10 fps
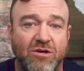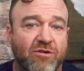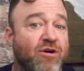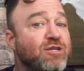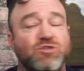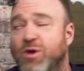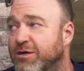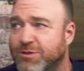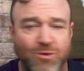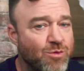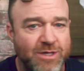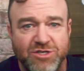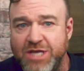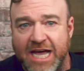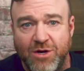We've all struggled with
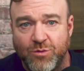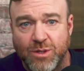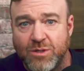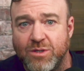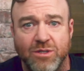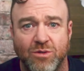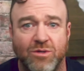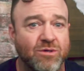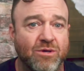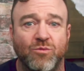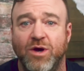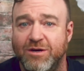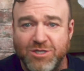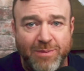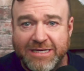which die to roll or what
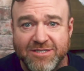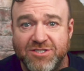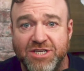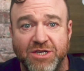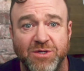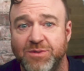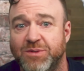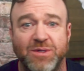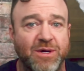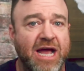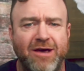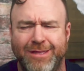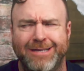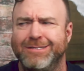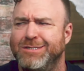our spells do or how
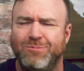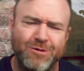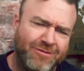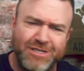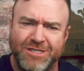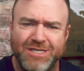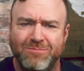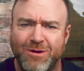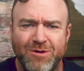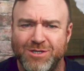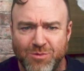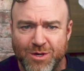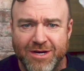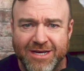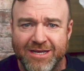the hell does proficiency bonus
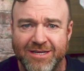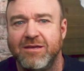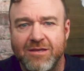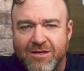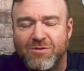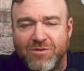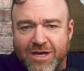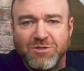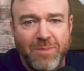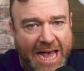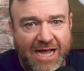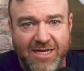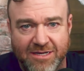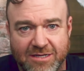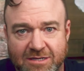work. We've got your back.
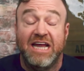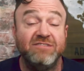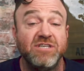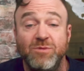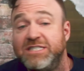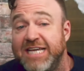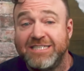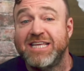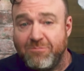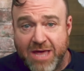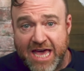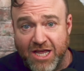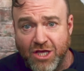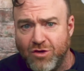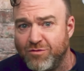And if someone does get mad
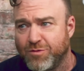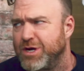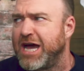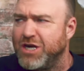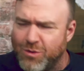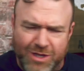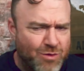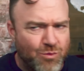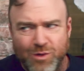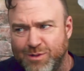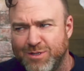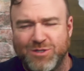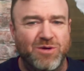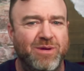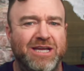at you for not knowing the
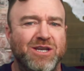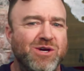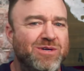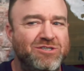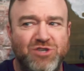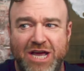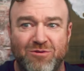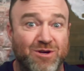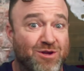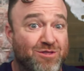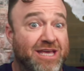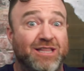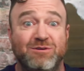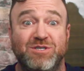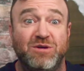rules or being new in general or they
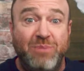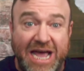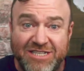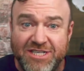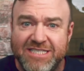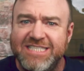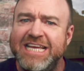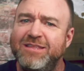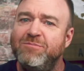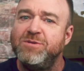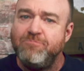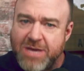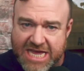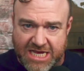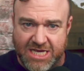lose their patience, send them to
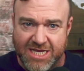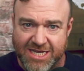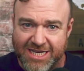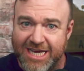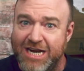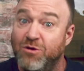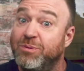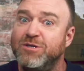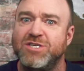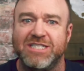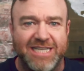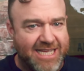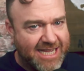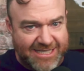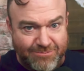me. And I will personally
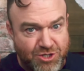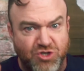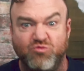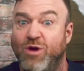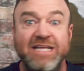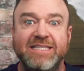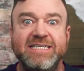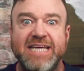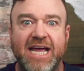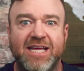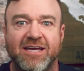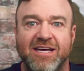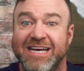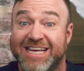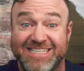kick them straight in the dick
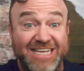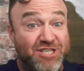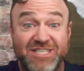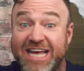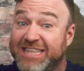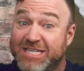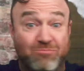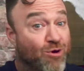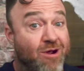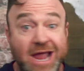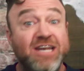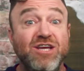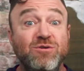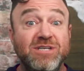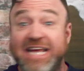because I just got these brand
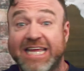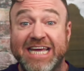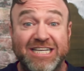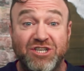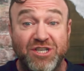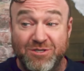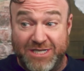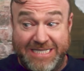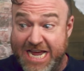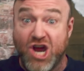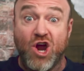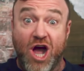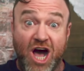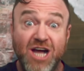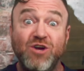new kicking shoes and they are
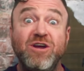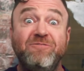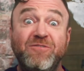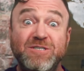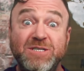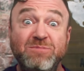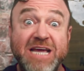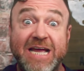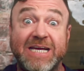hungry for some dick.